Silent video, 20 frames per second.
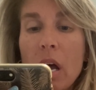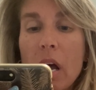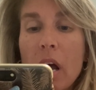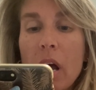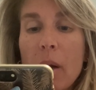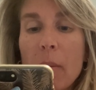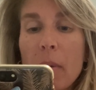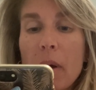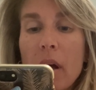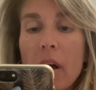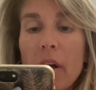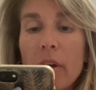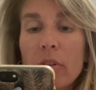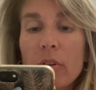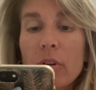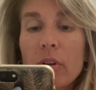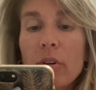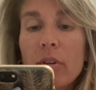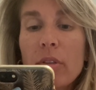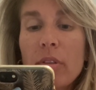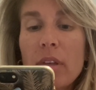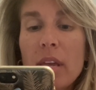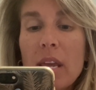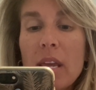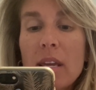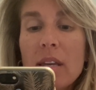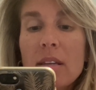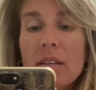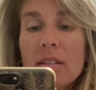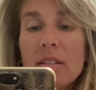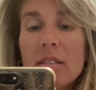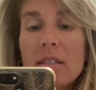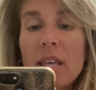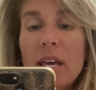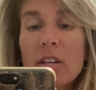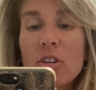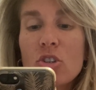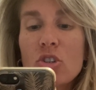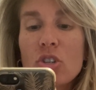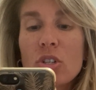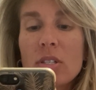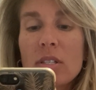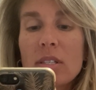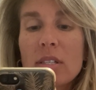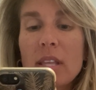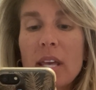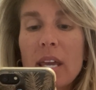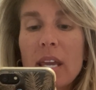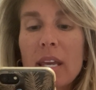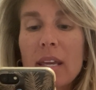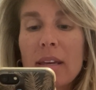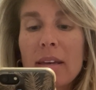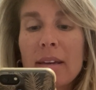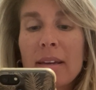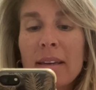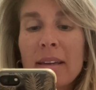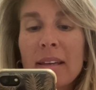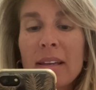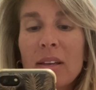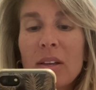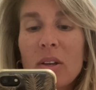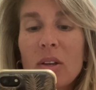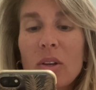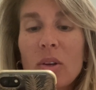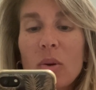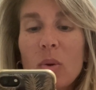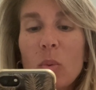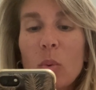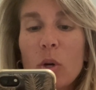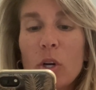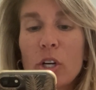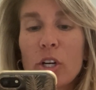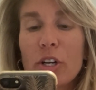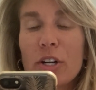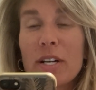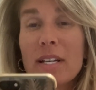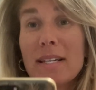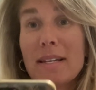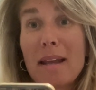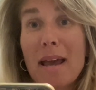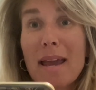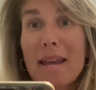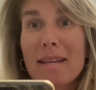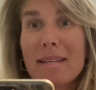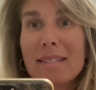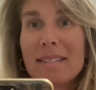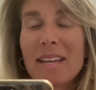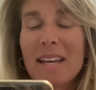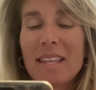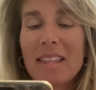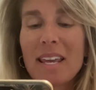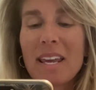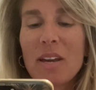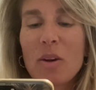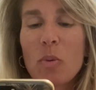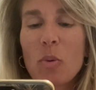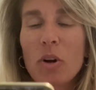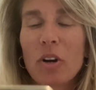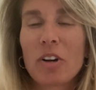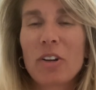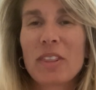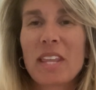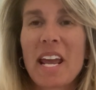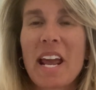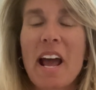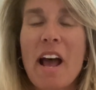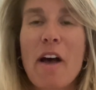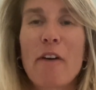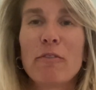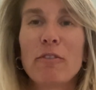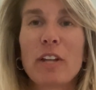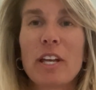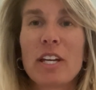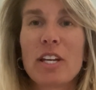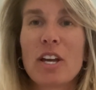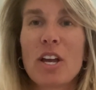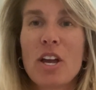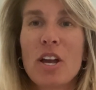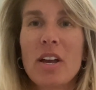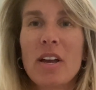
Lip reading: Other things that just like were nice, I think, were they have like,